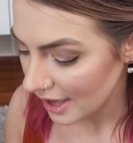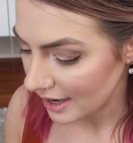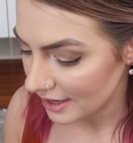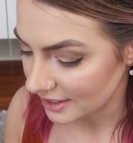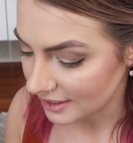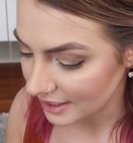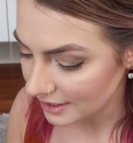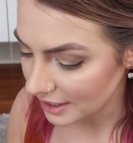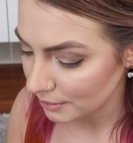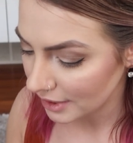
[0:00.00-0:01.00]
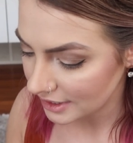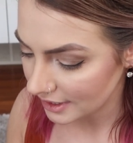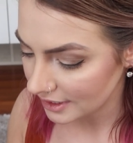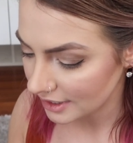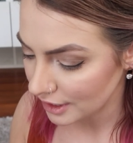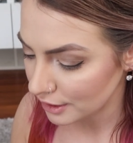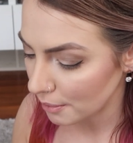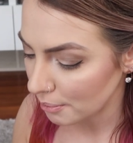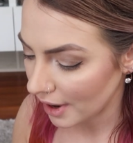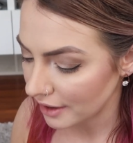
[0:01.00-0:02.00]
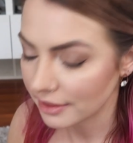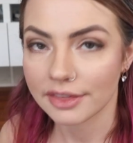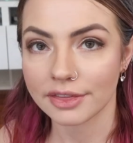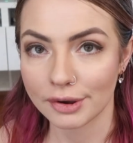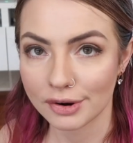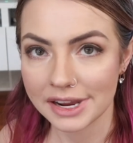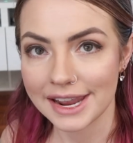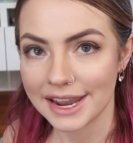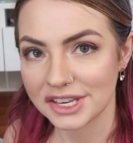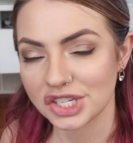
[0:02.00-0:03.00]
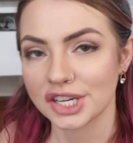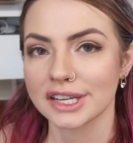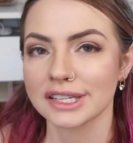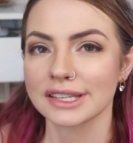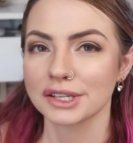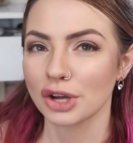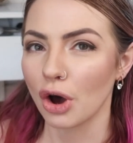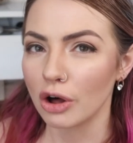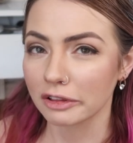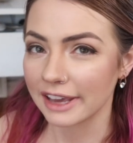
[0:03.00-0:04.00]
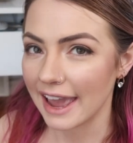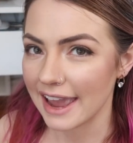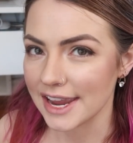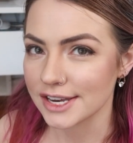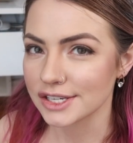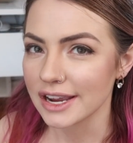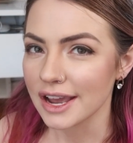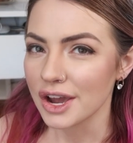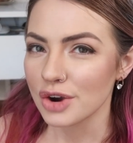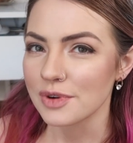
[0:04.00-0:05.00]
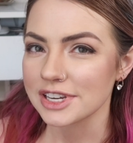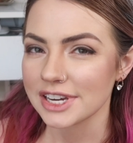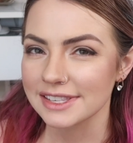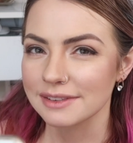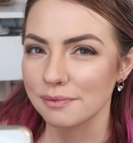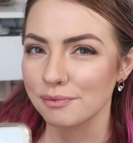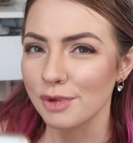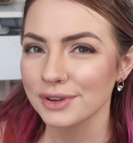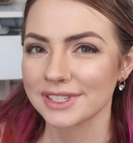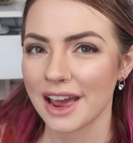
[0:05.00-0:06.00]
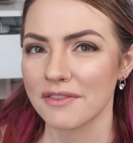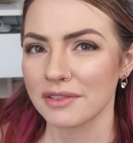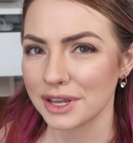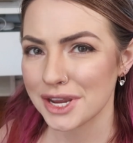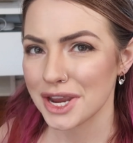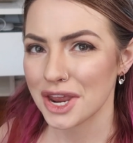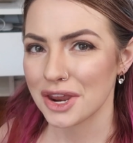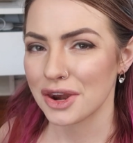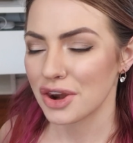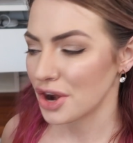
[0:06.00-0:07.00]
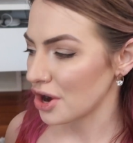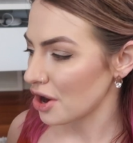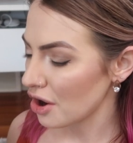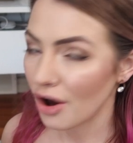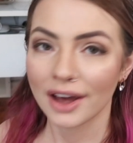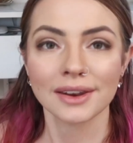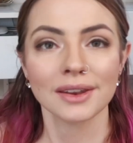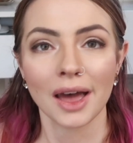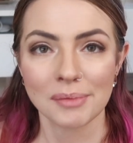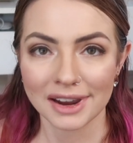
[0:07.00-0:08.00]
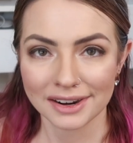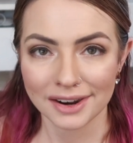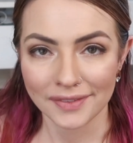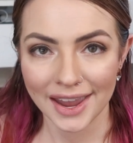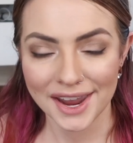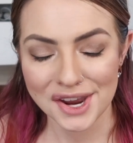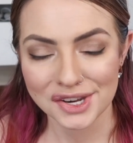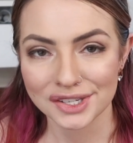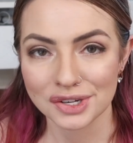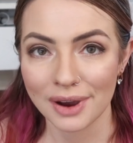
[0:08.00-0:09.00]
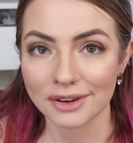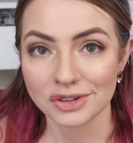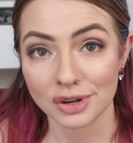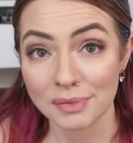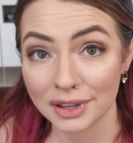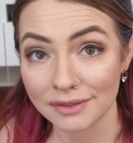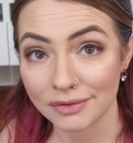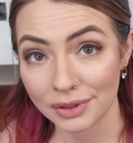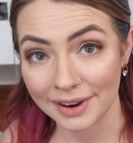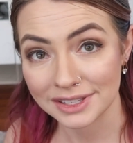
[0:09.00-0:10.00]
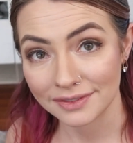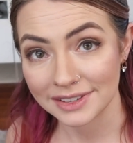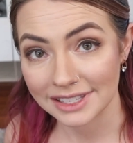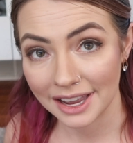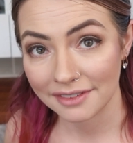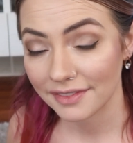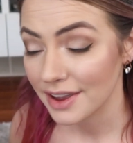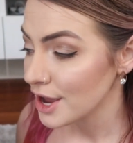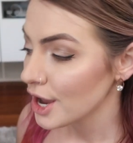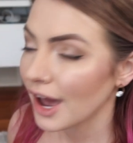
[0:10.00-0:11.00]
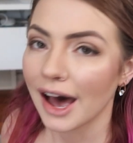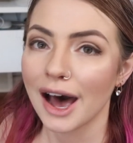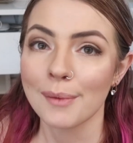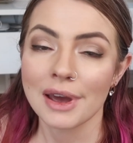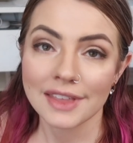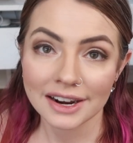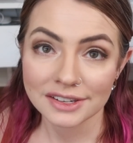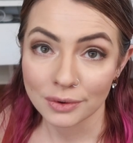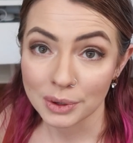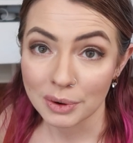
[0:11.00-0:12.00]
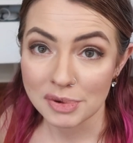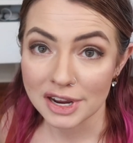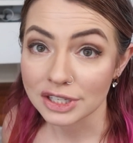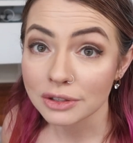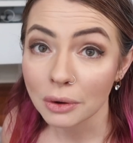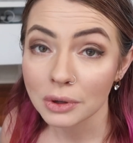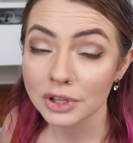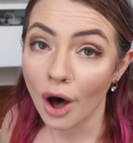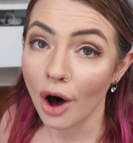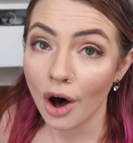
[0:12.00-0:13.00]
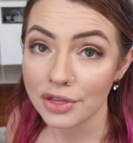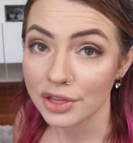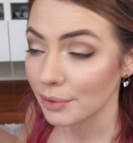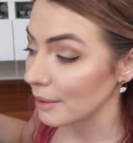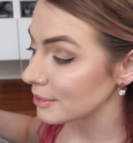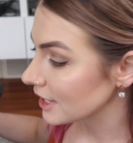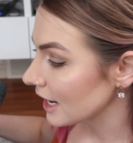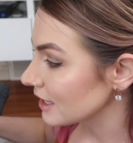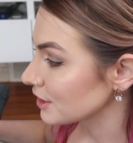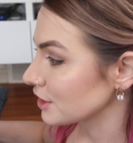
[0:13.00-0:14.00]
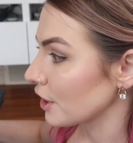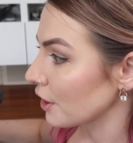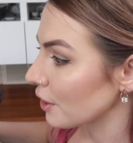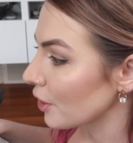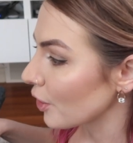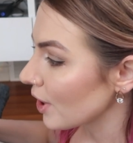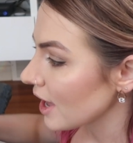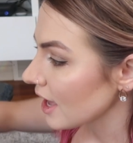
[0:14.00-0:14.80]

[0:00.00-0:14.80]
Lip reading: is a 16 by 16 by 30 inches tall cage, which is most definitely not a big enough cage to house your chameleon for the rest of its life. And that is the only one being sold on their website, so